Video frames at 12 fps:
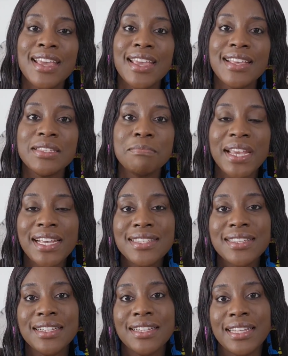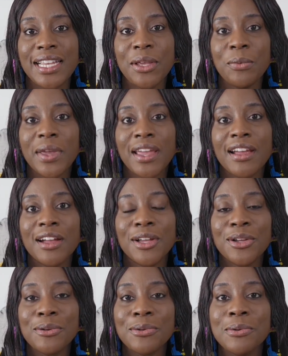is basically where a
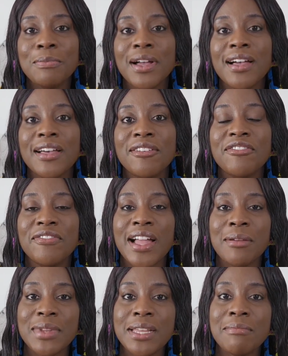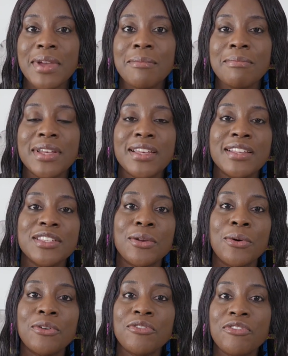group of family members
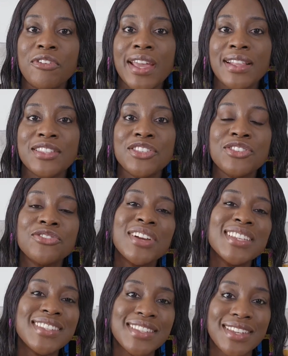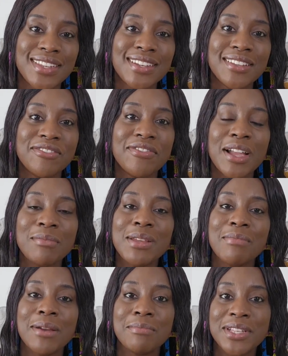or friends, trusted family
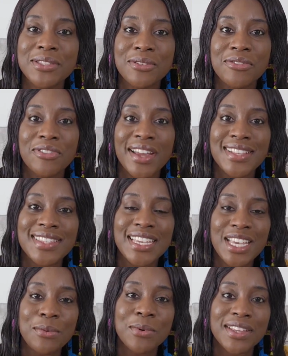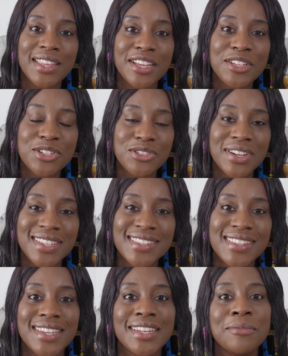members or friends, keyword there is
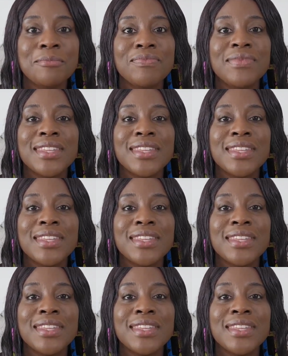trusted,